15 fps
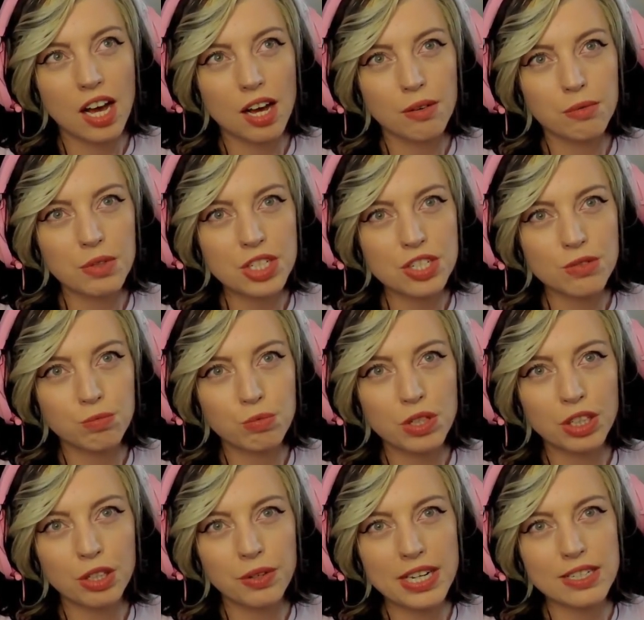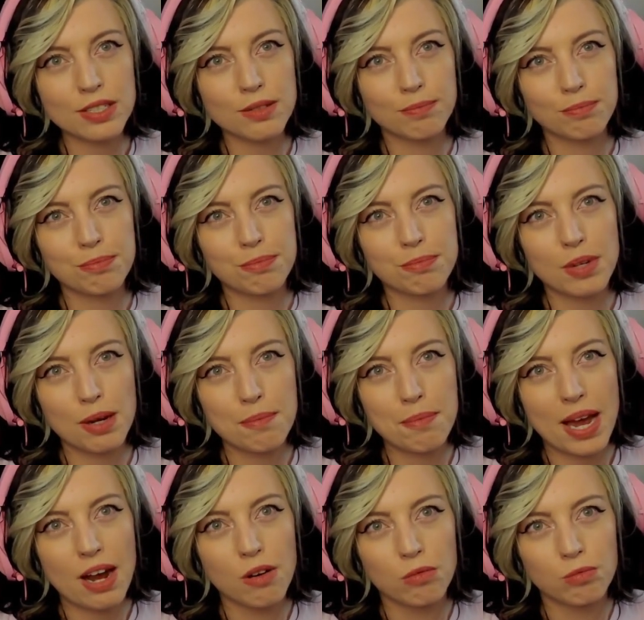which would equate to
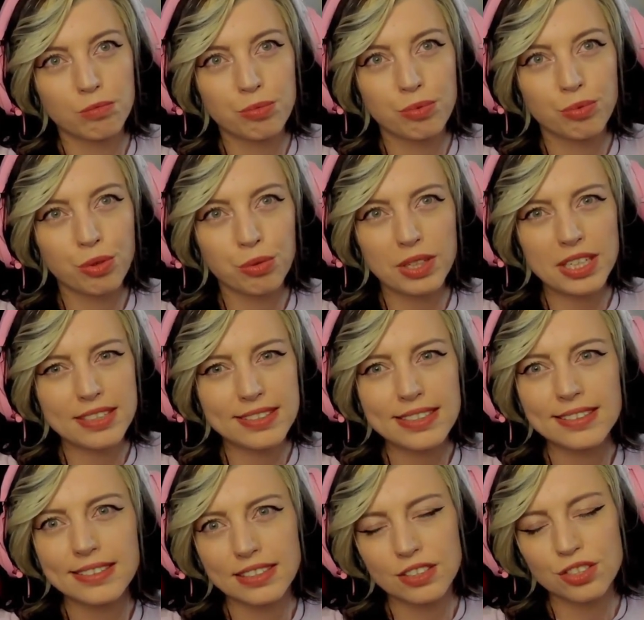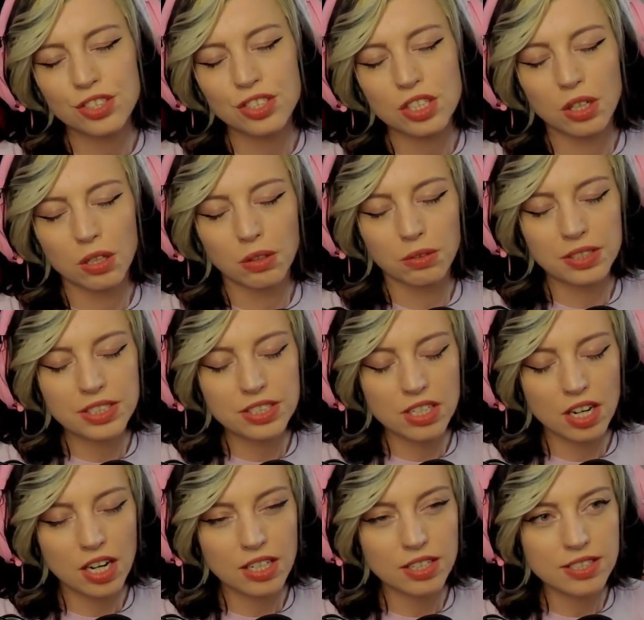about 3 seasons. So it's
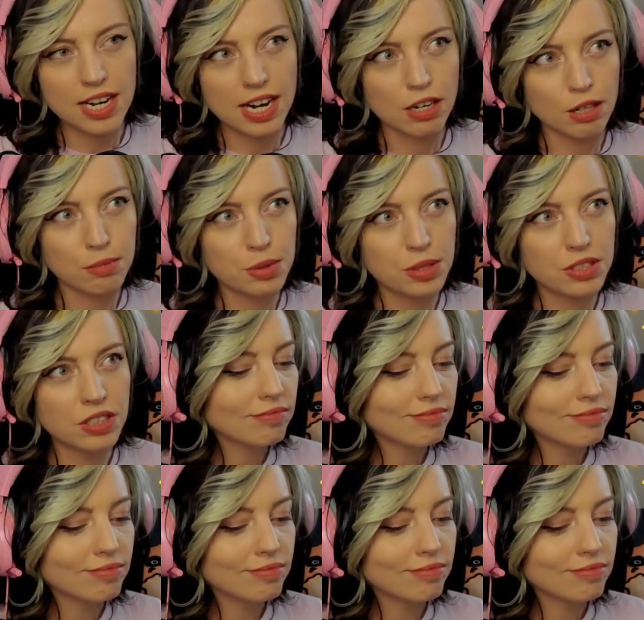not terrible.